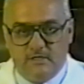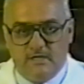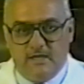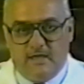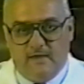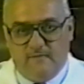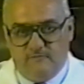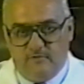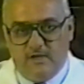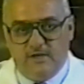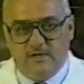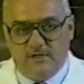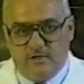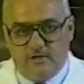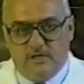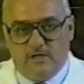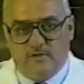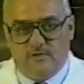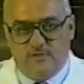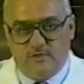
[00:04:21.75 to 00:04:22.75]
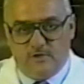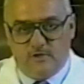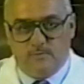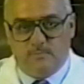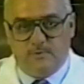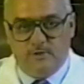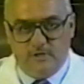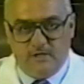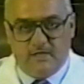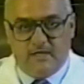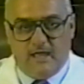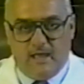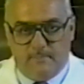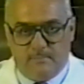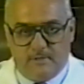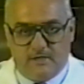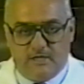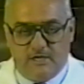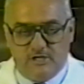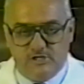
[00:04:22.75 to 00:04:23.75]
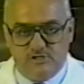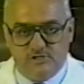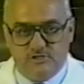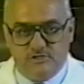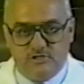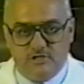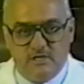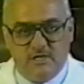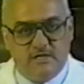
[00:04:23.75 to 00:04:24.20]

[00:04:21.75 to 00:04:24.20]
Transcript: and veterinary and therapeutic applications